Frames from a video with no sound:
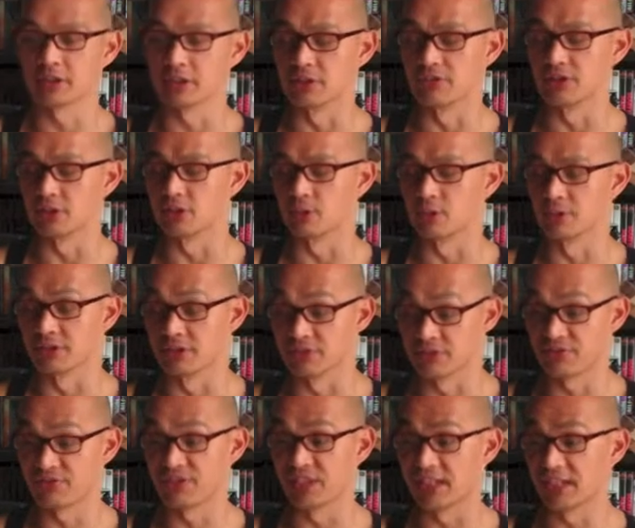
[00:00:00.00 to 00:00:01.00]
to give you
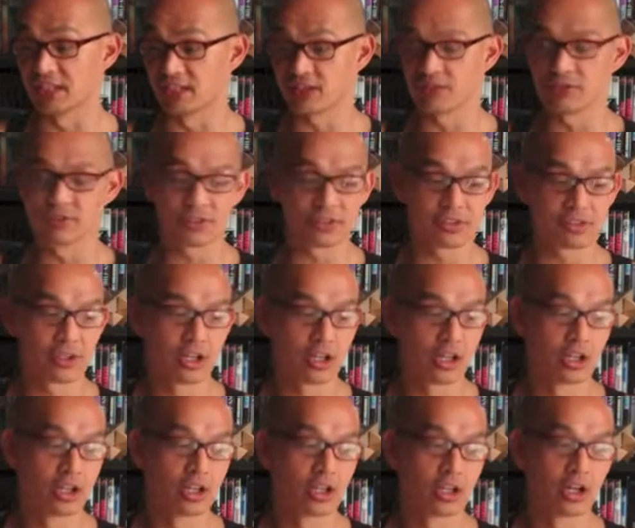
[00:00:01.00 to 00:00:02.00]
definitives
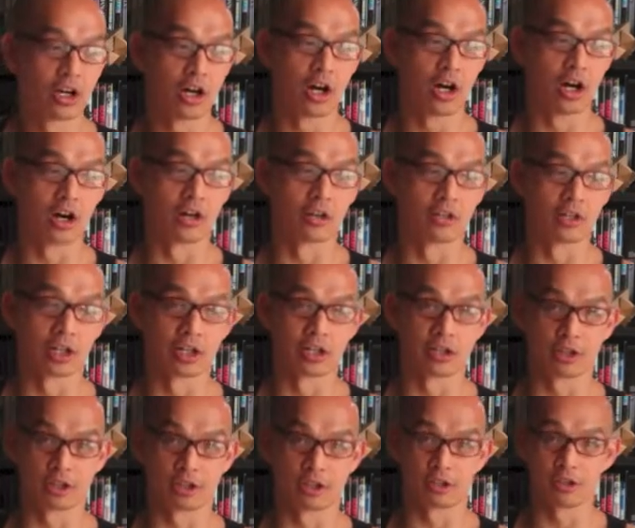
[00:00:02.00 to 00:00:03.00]
on like